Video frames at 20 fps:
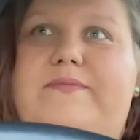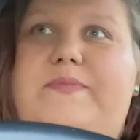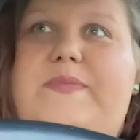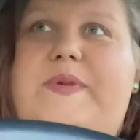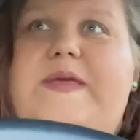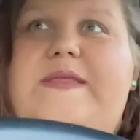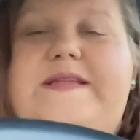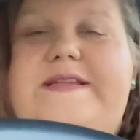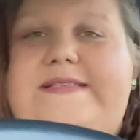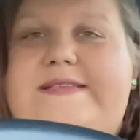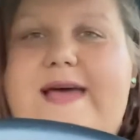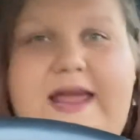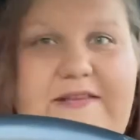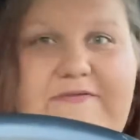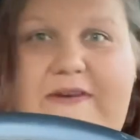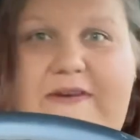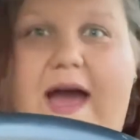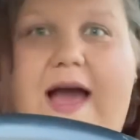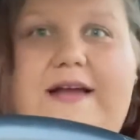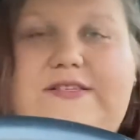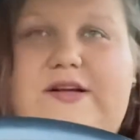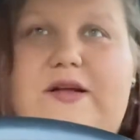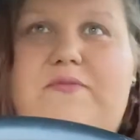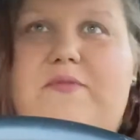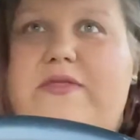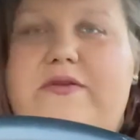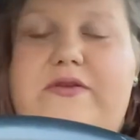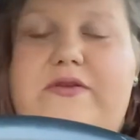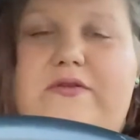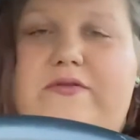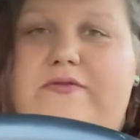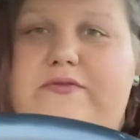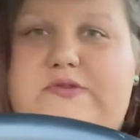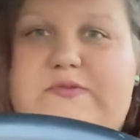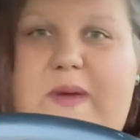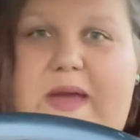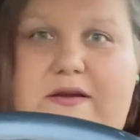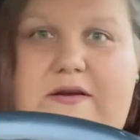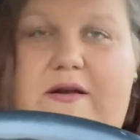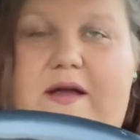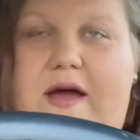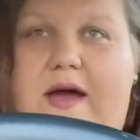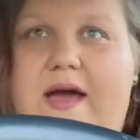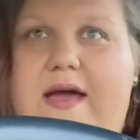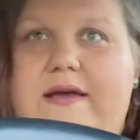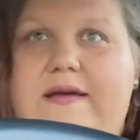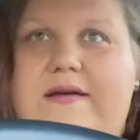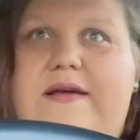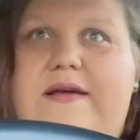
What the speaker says: be the deciding factor on whether you lose weight or not.